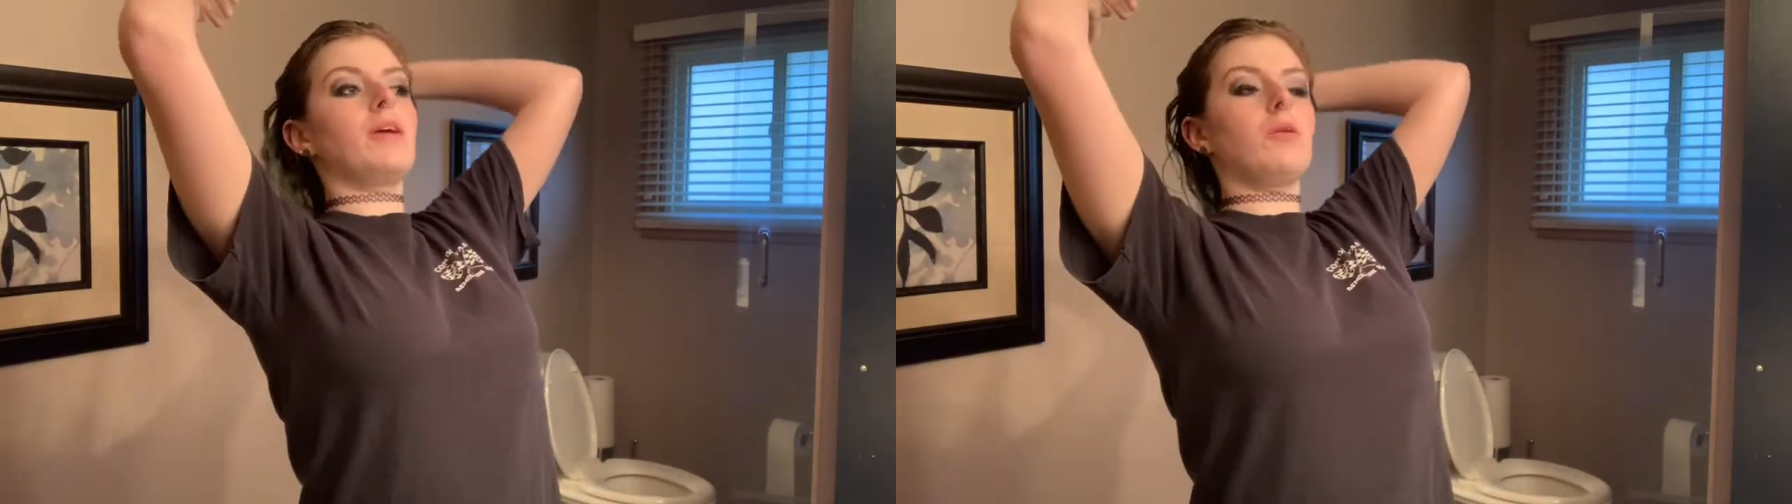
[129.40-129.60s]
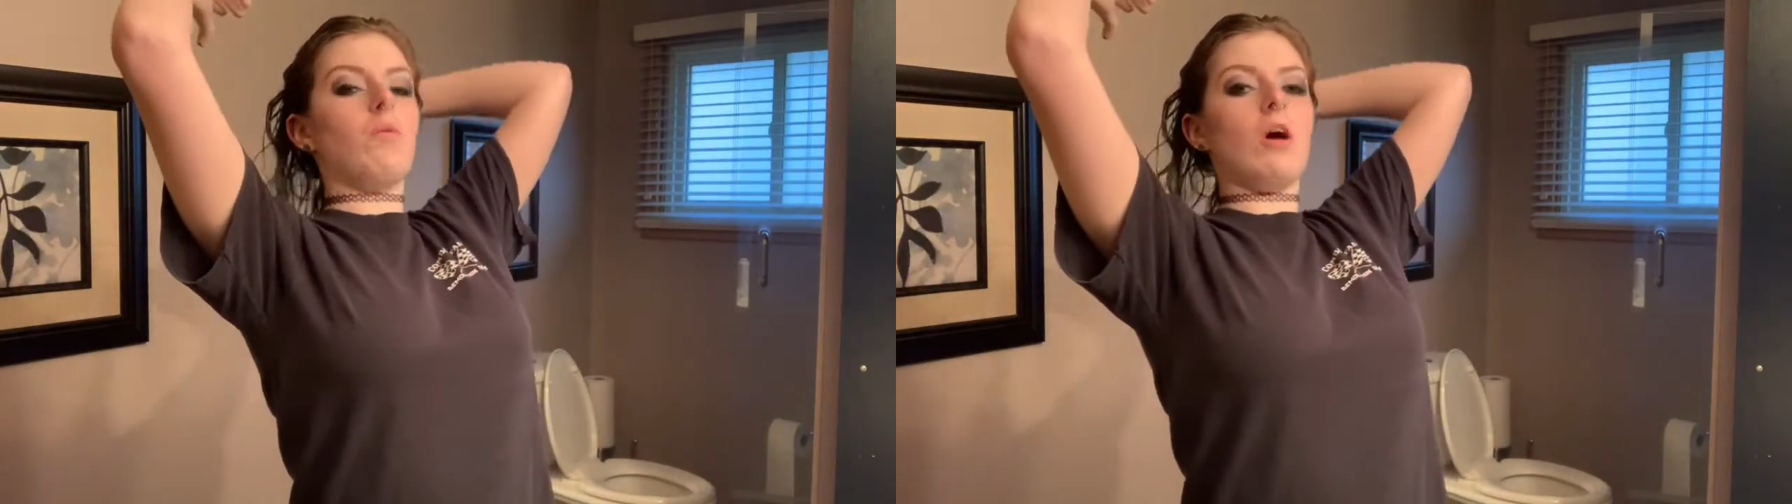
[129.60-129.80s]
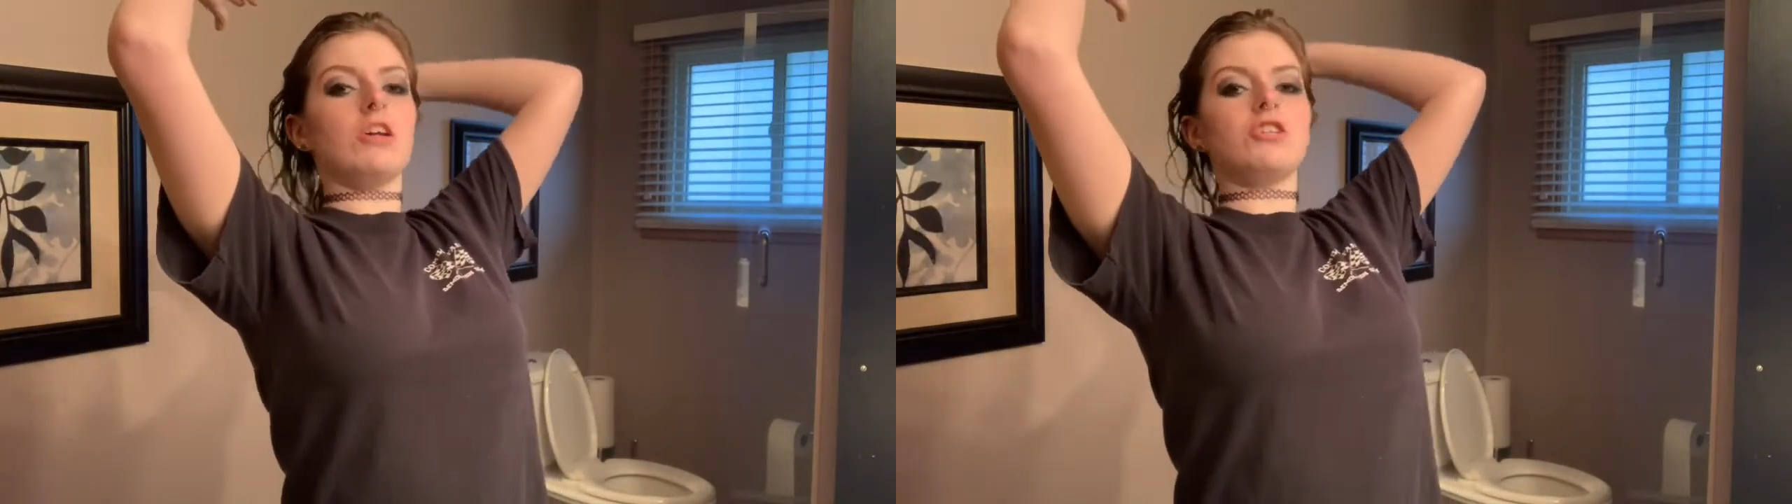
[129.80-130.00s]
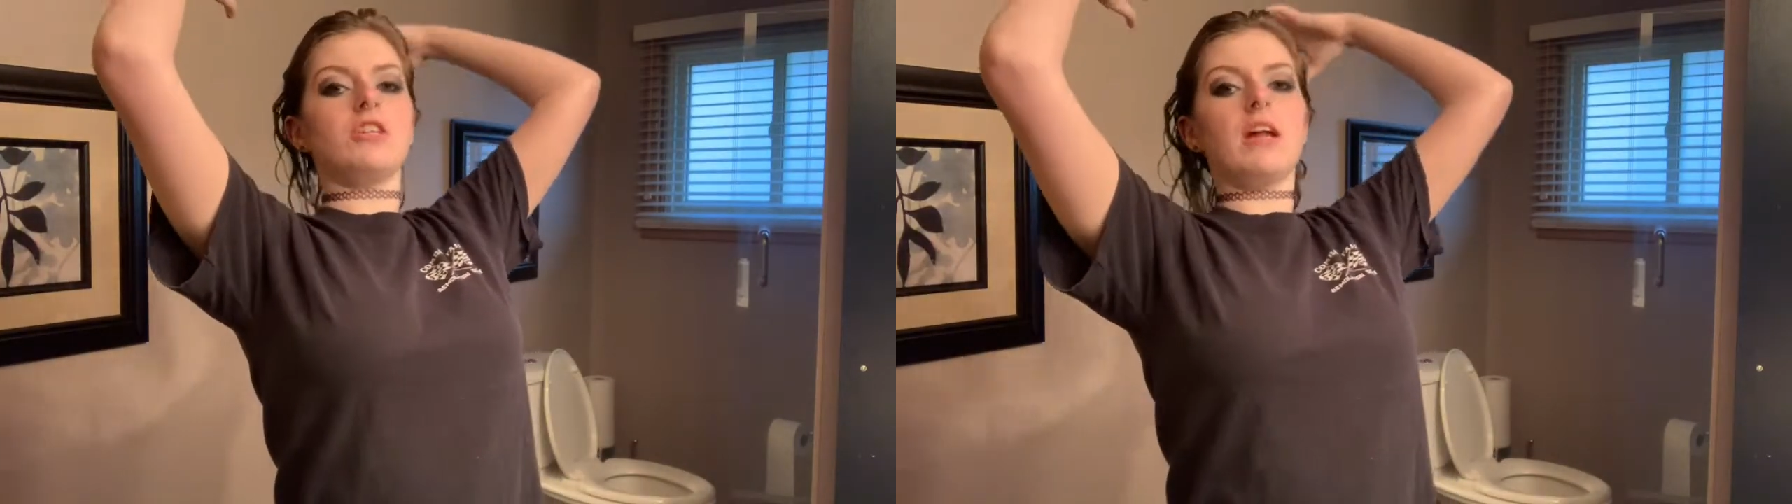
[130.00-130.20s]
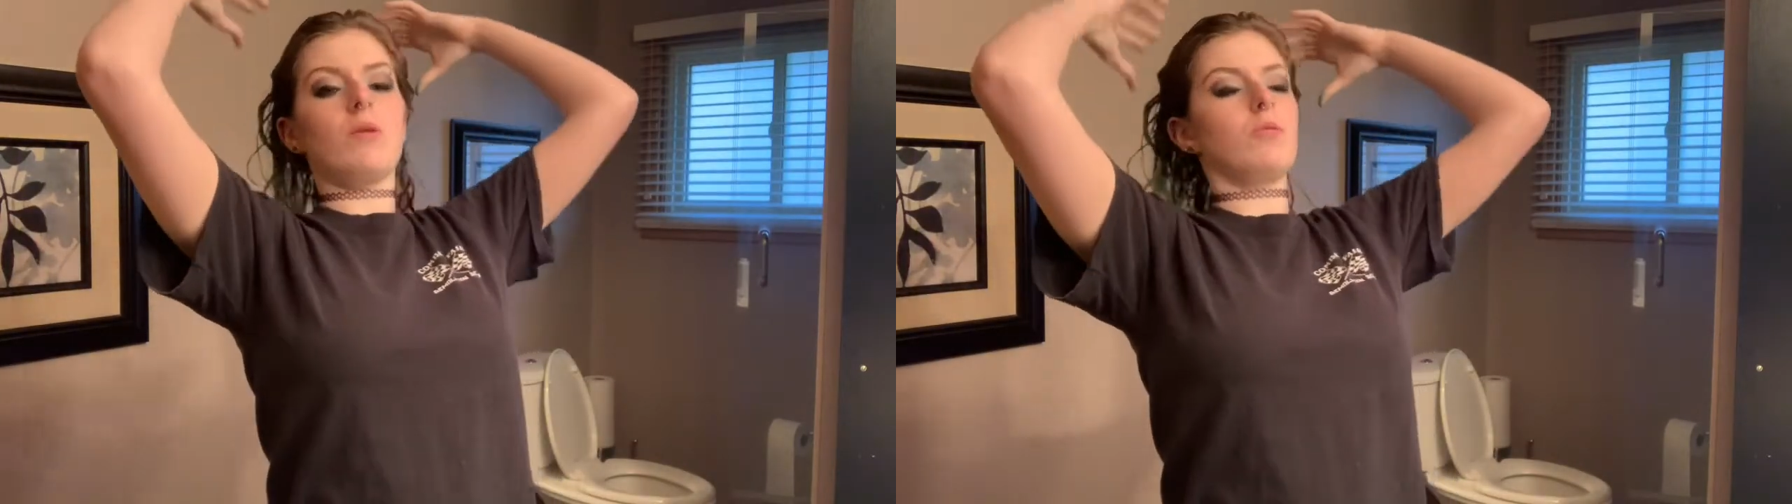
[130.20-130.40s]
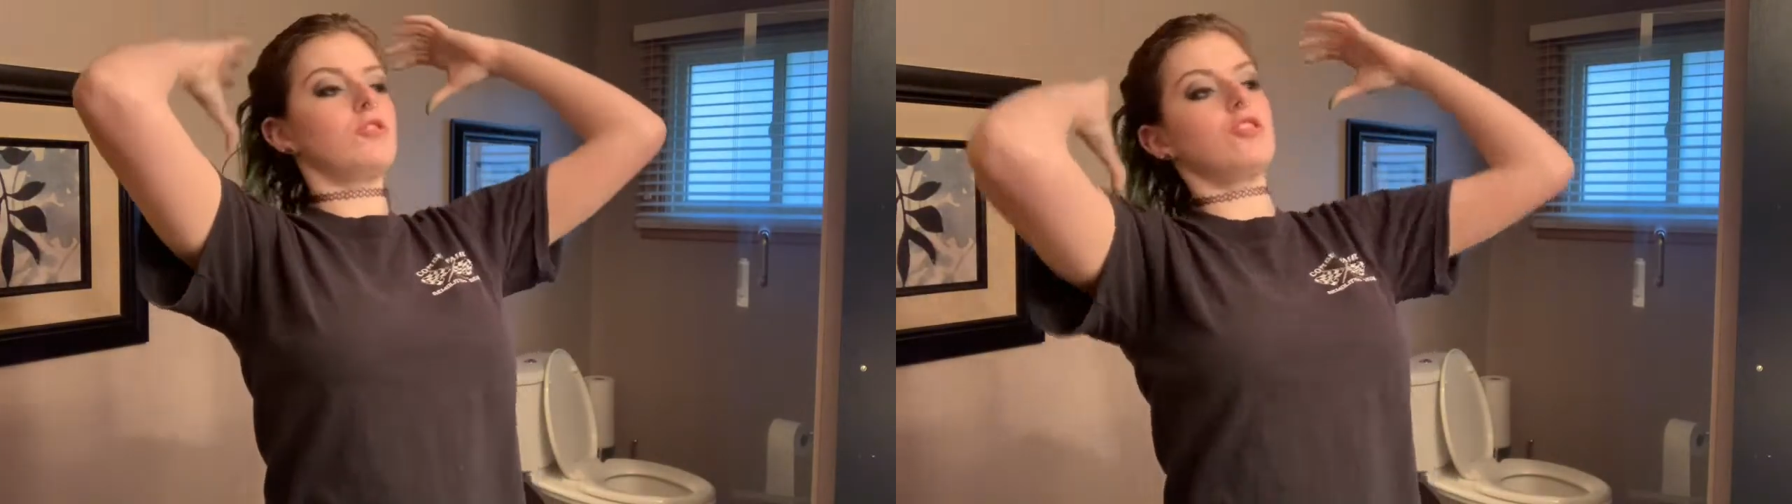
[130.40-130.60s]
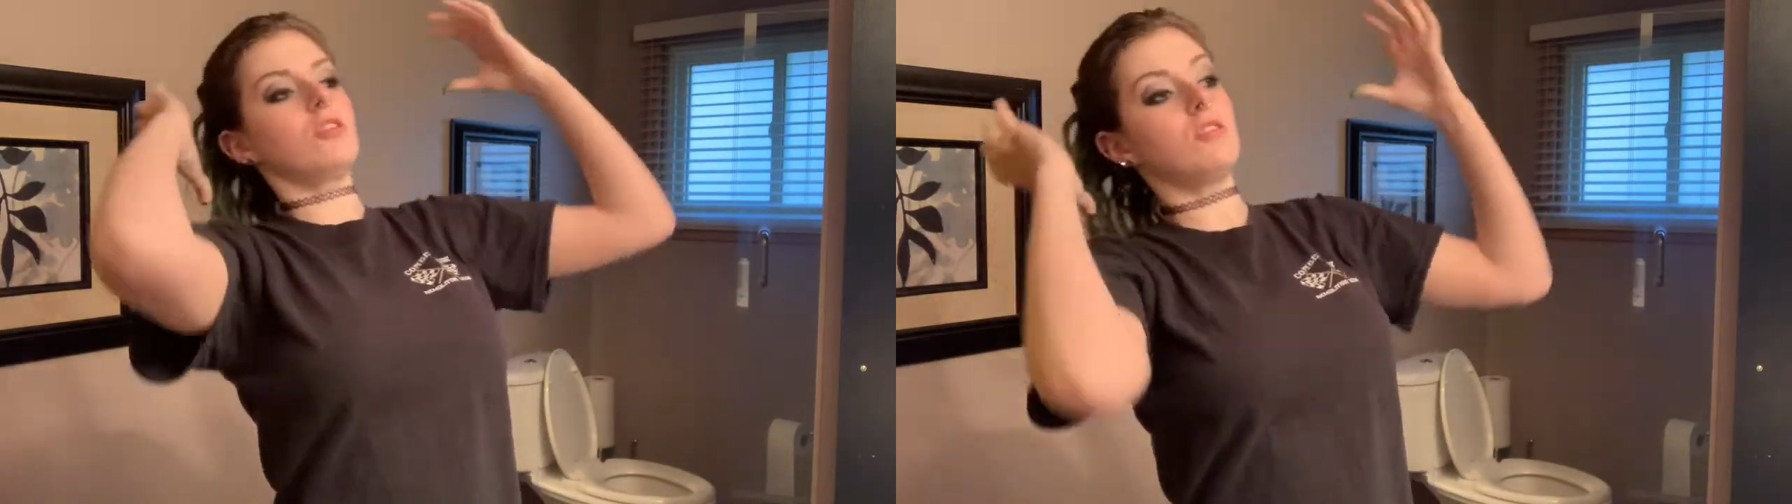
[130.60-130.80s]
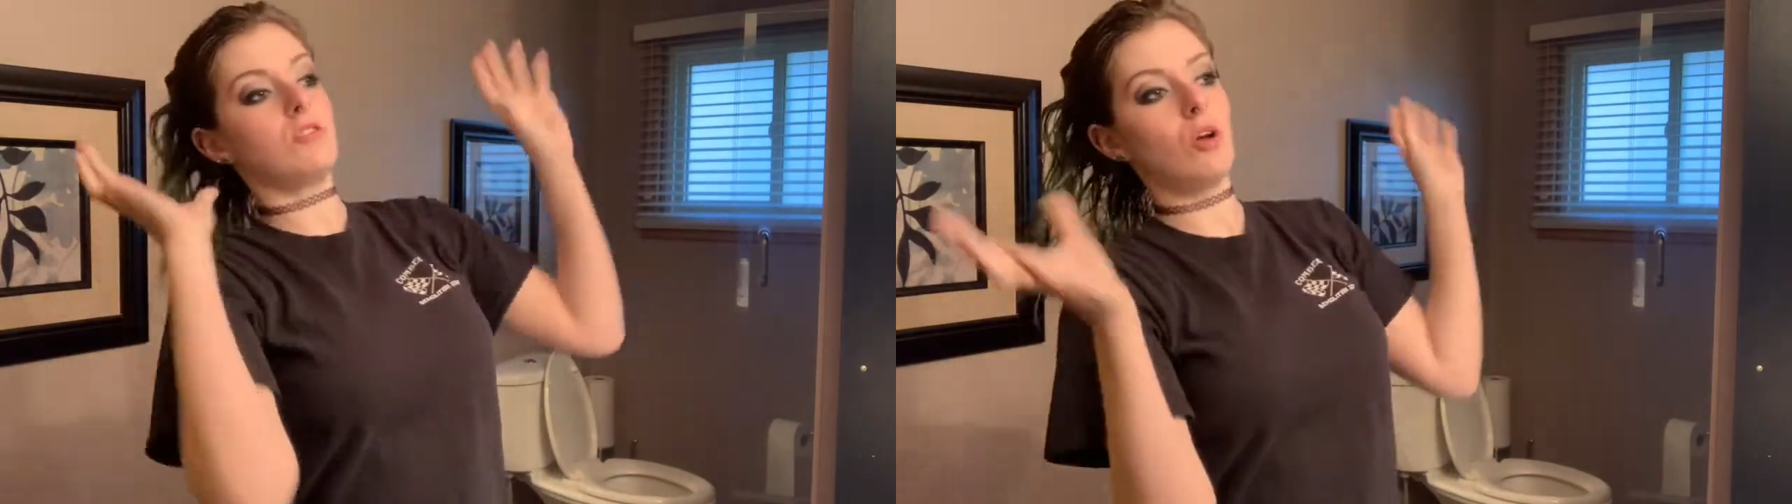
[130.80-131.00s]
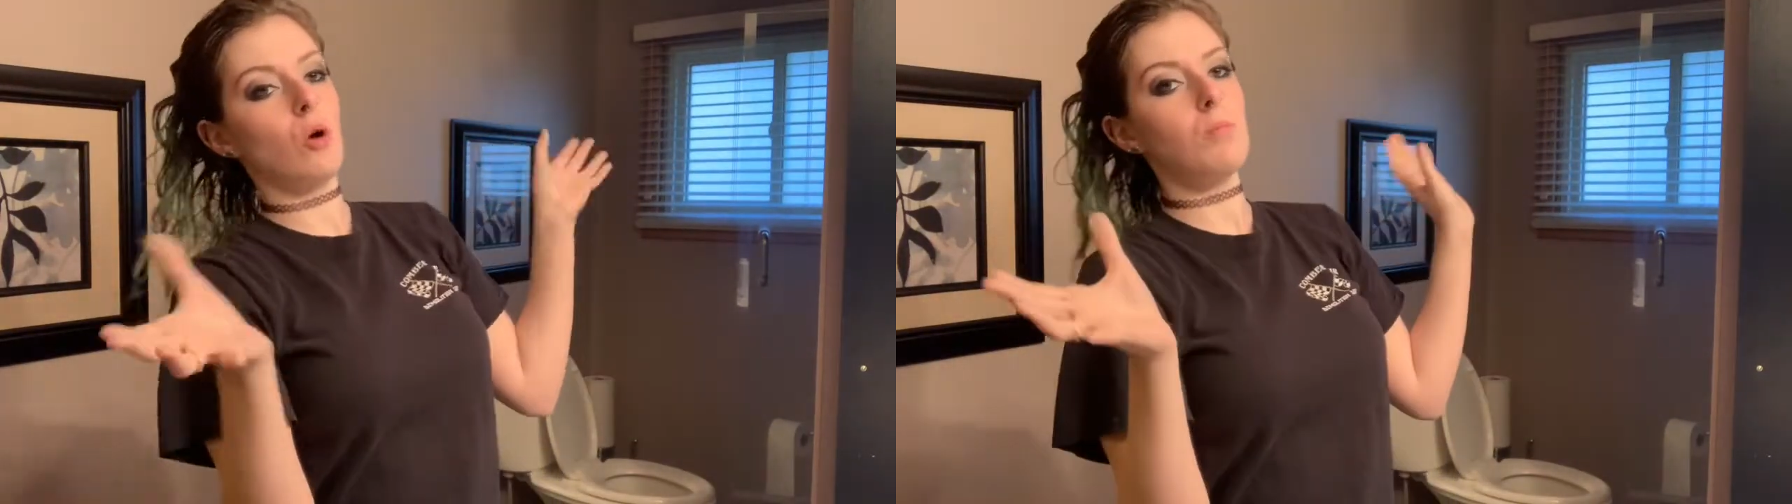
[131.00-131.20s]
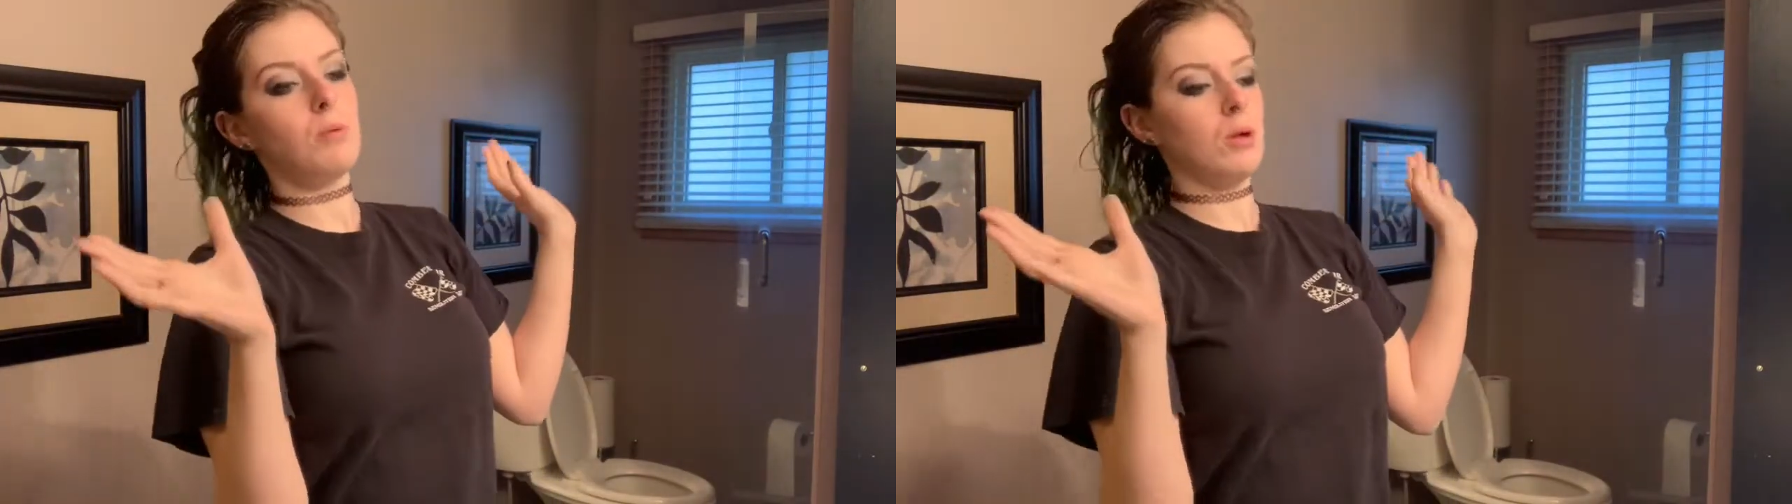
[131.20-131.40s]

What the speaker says: Washed it out with just soap